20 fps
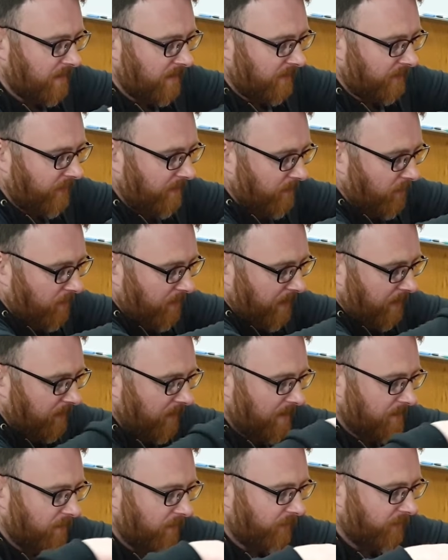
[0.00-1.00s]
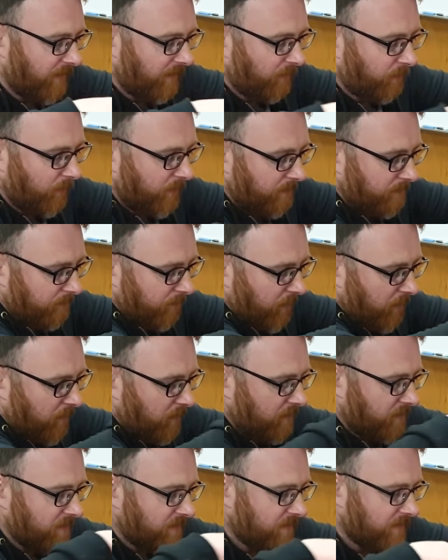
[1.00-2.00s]
For the moment I'm going to move these wooden
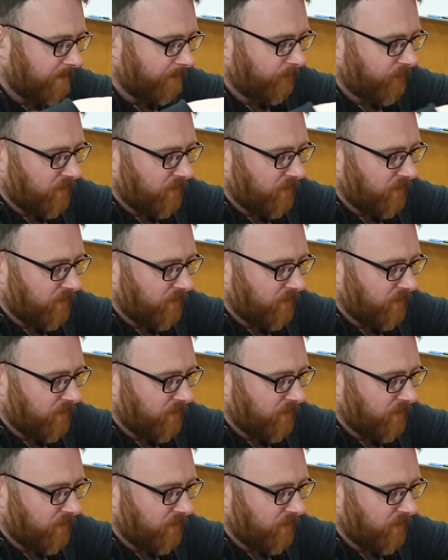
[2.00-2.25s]
blocks